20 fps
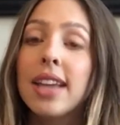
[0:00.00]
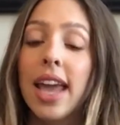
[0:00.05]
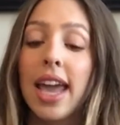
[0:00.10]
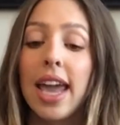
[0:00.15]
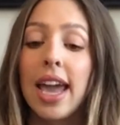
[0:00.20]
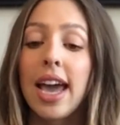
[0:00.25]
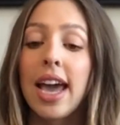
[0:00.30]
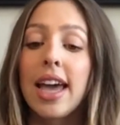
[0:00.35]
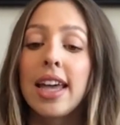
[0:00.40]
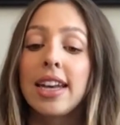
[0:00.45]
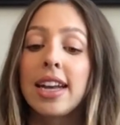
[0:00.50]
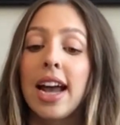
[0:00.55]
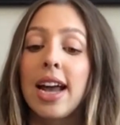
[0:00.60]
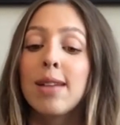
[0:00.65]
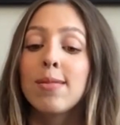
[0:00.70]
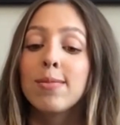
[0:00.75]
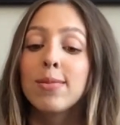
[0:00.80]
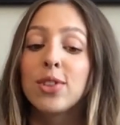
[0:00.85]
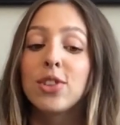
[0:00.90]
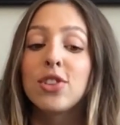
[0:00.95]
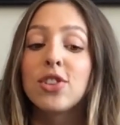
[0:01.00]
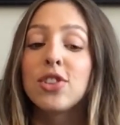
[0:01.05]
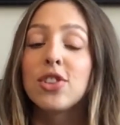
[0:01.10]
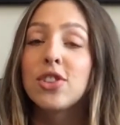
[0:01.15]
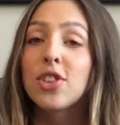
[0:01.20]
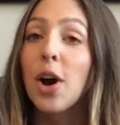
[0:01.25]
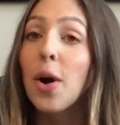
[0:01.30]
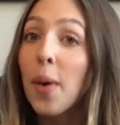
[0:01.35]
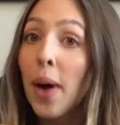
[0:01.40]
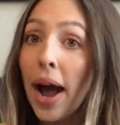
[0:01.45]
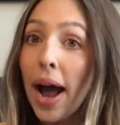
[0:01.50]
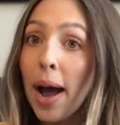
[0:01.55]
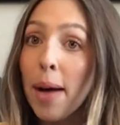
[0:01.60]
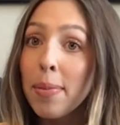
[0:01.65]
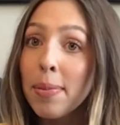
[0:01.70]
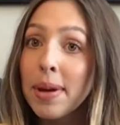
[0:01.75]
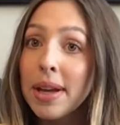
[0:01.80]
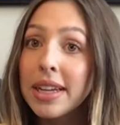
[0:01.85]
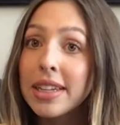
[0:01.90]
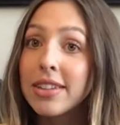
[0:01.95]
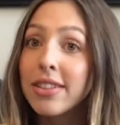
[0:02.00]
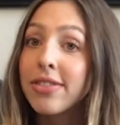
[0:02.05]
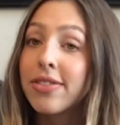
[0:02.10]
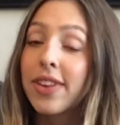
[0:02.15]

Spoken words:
and I'm so happy to